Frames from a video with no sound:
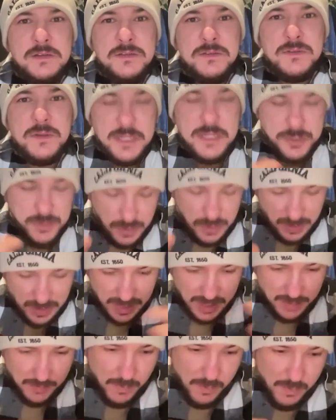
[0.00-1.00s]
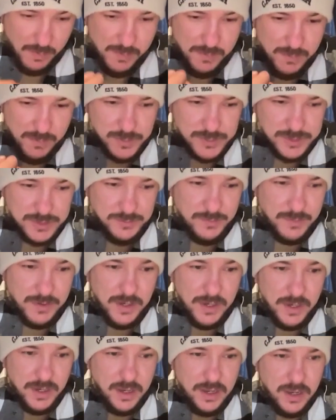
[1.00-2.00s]
So that's where I get most of
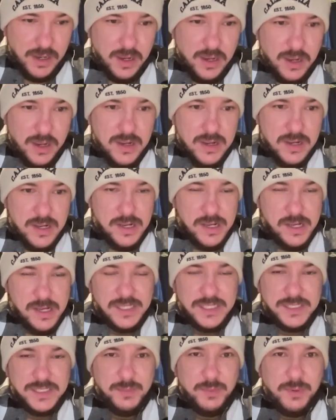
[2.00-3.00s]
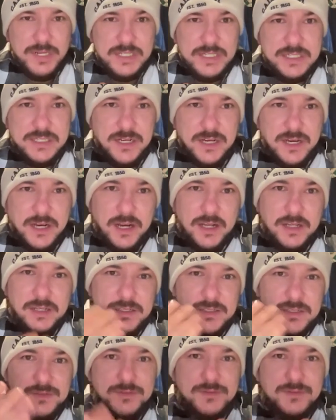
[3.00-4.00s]
my inspiration, I
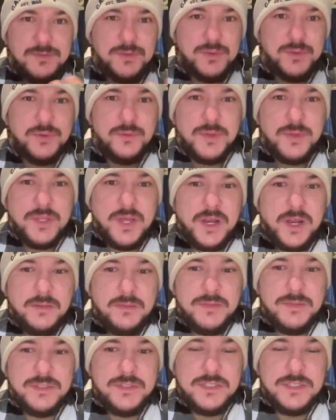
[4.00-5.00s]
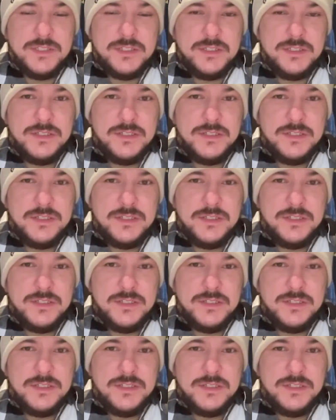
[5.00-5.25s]
guess, through melodic music.